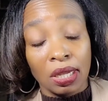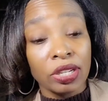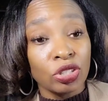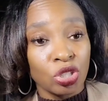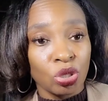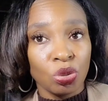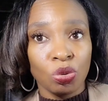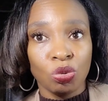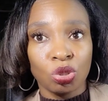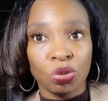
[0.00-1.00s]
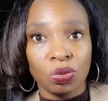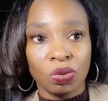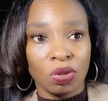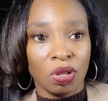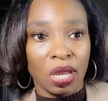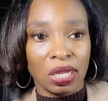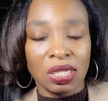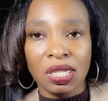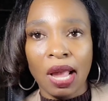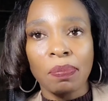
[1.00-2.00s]
into
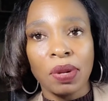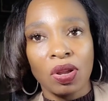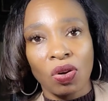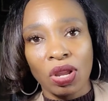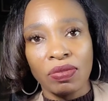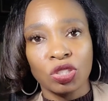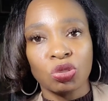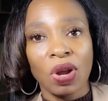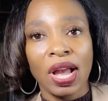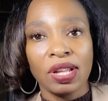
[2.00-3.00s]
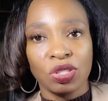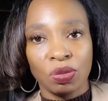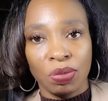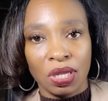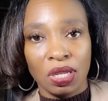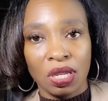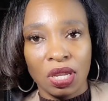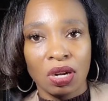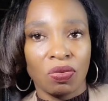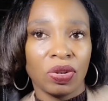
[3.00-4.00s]
accepting or even trying to be
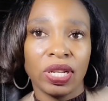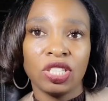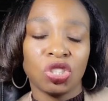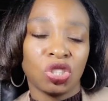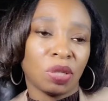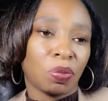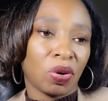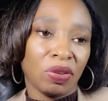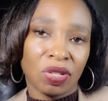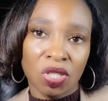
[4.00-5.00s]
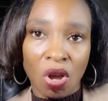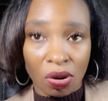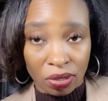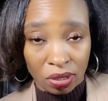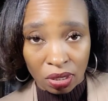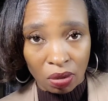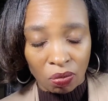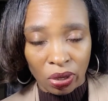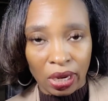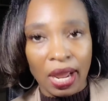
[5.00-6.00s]
in a relationship or even talk to
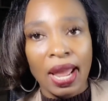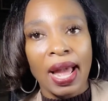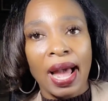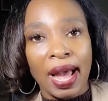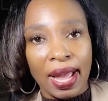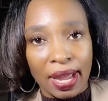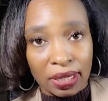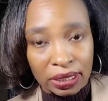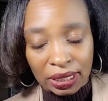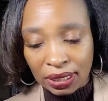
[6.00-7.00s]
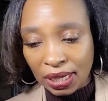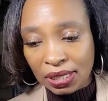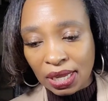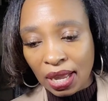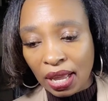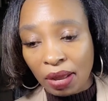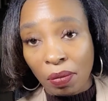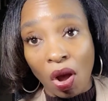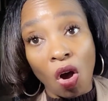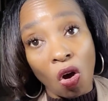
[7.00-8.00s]
someone. I had to take that
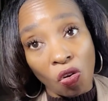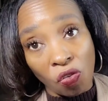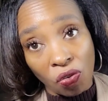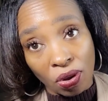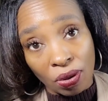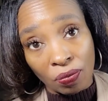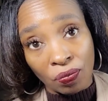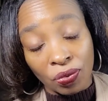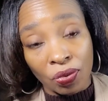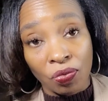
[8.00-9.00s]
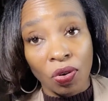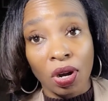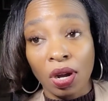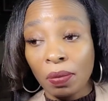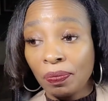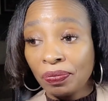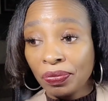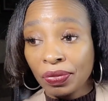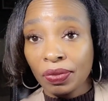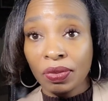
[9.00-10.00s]
time off from
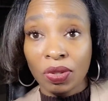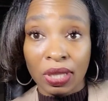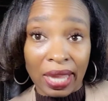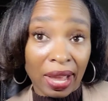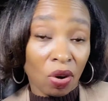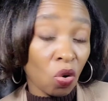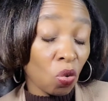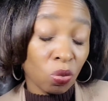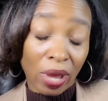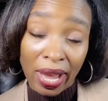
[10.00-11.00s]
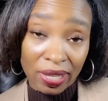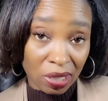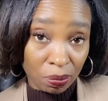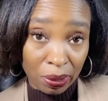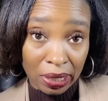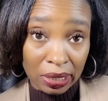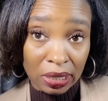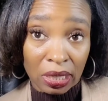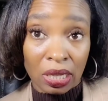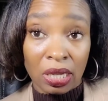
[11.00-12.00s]
that whole aspect